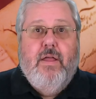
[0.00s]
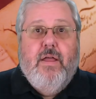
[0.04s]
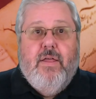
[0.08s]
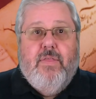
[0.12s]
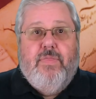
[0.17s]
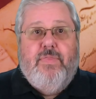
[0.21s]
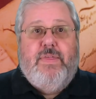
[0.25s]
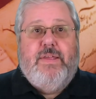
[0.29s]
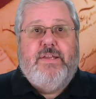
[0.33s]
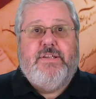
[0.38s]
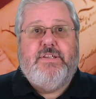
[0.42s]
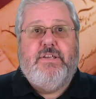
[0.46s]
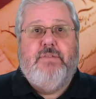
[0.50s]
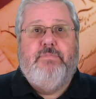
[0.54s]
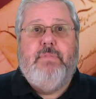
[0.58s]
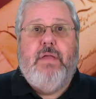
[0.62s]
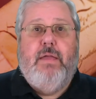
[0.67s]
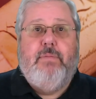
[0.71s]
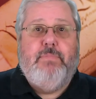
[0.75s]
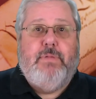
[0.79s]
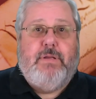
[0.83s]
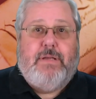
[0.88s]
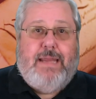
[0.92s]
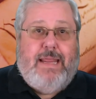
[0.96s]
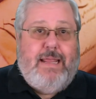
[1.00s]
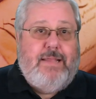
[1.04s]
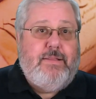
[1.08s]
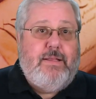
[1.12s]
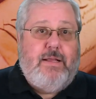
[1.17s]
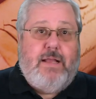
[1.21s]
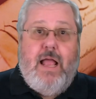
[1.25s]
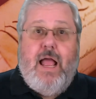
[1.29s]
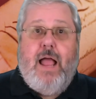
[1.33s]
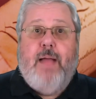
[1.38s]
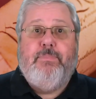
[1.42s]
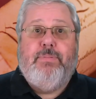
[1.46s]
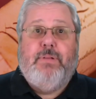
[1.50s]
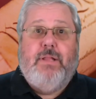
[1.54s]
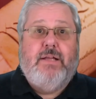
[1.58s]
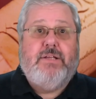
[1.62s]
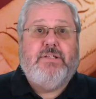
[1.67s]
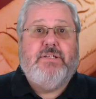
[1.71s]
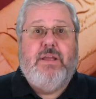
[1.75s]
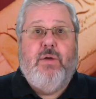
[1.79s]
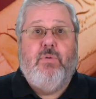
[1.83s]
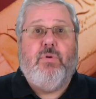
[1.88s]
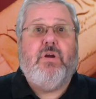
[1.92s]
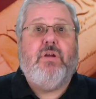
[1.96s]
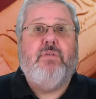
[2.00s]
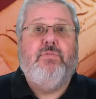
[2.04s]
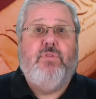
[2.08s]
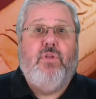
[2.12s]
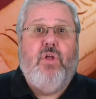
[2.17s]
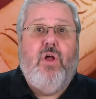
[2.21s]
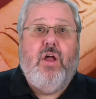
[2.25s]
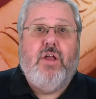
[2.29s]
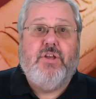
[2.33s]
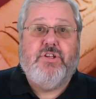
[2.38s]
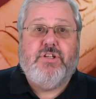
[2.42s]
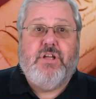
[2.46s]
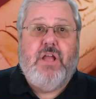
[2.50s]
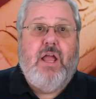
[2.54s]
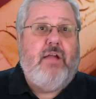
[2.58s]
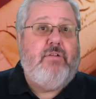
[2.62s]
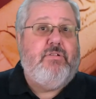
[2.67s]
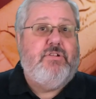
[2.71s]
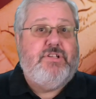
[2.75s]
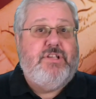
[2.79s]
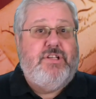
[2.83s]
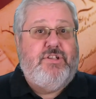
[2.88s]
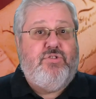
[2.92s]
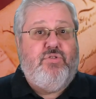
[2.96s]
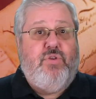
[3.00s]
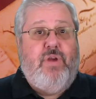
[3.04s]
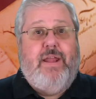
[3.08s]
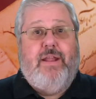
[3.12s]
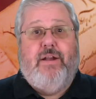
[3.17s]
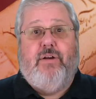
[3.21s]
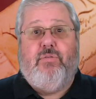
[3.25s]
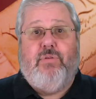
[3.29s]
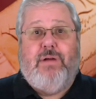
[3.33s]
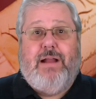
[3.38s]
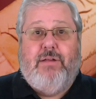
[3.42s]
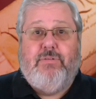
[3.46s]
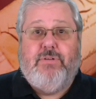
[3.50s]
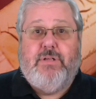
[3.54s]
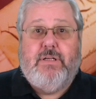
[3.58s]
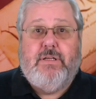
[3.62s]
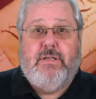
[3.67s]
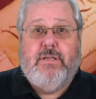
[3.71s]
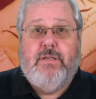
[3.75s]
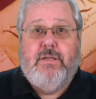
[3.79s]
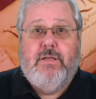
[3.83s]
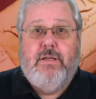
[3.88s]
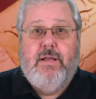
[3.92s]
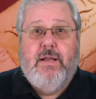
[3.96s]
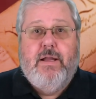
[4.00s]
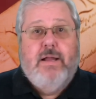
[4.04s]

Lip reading: This amendment and the complex network of laws Congress has created around it